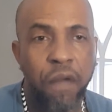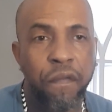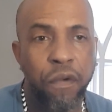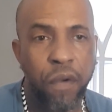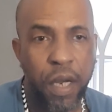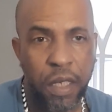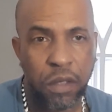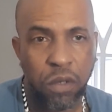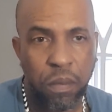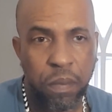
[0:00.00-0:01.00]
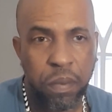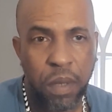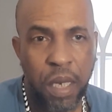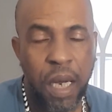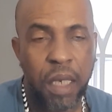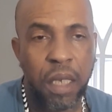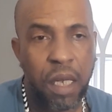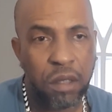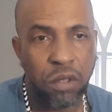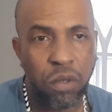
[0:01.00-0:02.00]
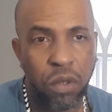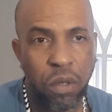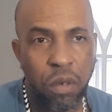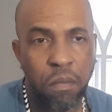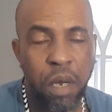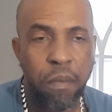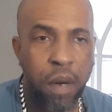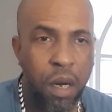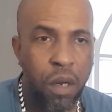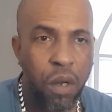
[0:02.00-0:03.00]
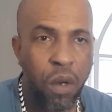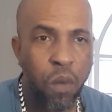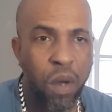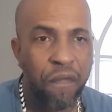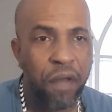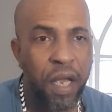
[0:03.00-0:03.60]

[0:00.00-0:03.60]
to rise up. And also, remember, we have to